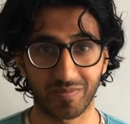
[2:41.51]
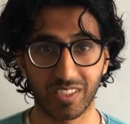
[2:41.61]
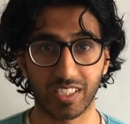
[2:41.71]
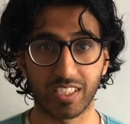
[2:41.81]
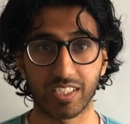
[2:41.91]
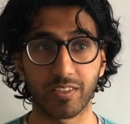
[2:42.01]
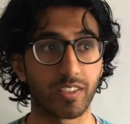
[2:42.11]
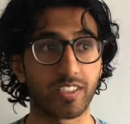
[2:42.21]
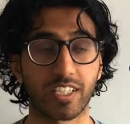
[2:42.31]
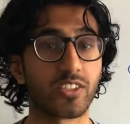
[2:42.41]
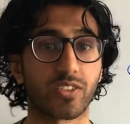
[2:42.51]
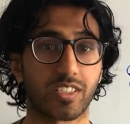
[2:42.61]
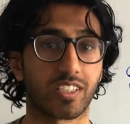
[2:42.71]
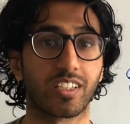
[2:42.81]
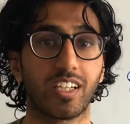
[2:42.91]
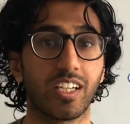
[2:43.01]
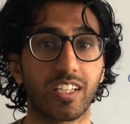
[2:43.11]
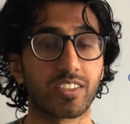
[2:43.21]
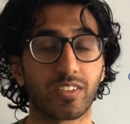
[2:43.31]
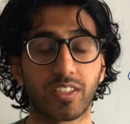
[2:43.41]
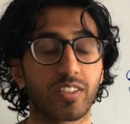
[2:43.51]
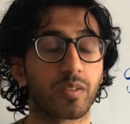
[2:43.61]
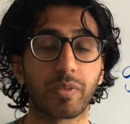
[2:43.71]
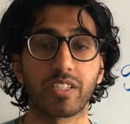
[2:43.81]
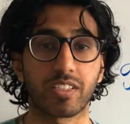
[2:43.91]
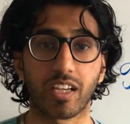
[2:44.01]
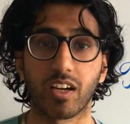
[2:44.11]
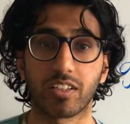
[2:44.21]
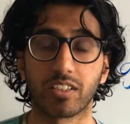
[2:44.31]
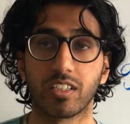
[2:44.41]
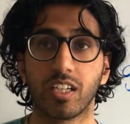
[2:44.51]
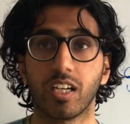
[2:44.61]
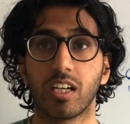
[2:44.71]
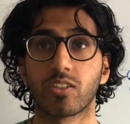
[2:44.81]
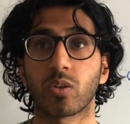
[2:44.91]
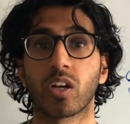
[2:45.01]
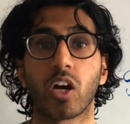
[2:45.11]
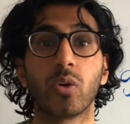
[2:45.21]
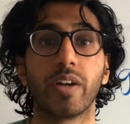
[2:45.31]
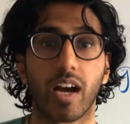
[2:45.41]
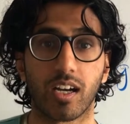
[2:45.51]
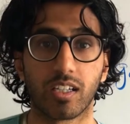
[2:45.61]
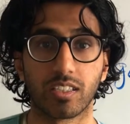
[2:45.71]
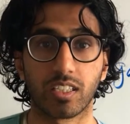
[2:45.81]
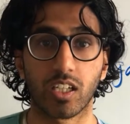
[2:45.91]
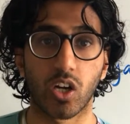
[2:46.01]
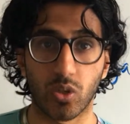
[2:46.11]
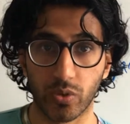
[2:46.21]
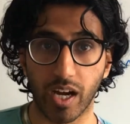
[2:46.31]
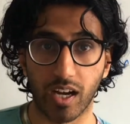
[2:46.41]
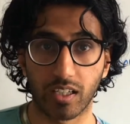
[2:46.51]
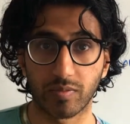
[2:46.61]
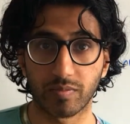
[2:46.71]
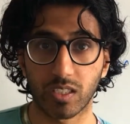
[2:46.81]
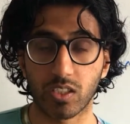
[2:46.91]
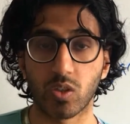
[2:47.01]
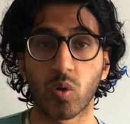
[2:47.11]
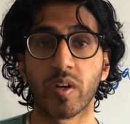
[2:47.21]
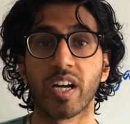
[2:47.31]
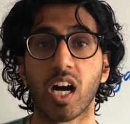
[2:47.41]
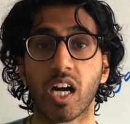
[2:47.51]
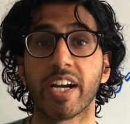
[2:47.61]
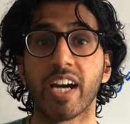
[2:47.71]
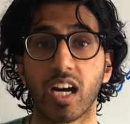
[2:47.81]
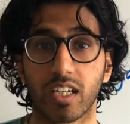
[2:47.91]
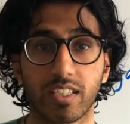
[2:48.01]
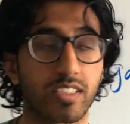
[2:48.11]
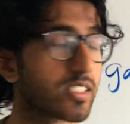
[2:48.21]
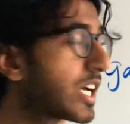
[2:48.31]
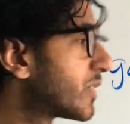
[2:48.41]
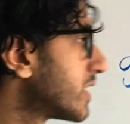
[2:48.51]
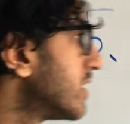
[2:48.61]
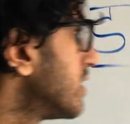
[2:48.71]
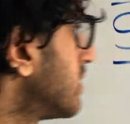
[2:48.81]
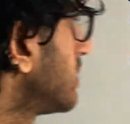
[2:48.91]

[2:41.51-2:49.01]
See, it's interesting. He's an amazing character. So Garuda, Garuda. So da, da is the sound here.